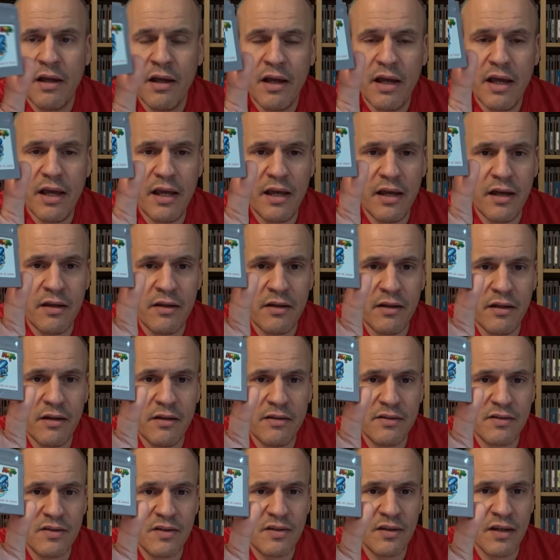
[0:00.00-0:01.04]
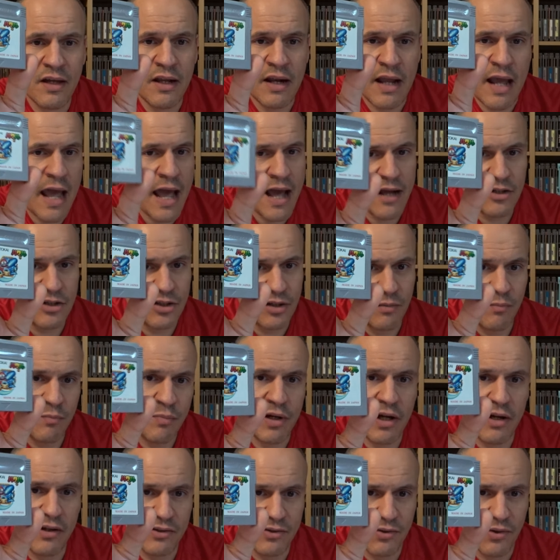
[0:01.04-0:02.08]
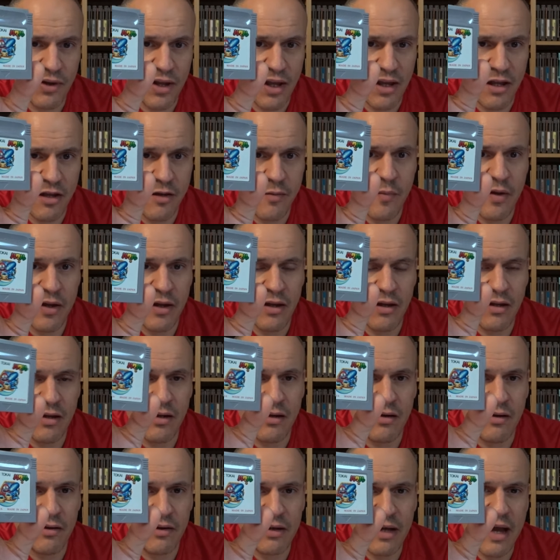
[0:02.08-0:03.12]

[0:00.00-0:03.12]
And it's an action puzzle game in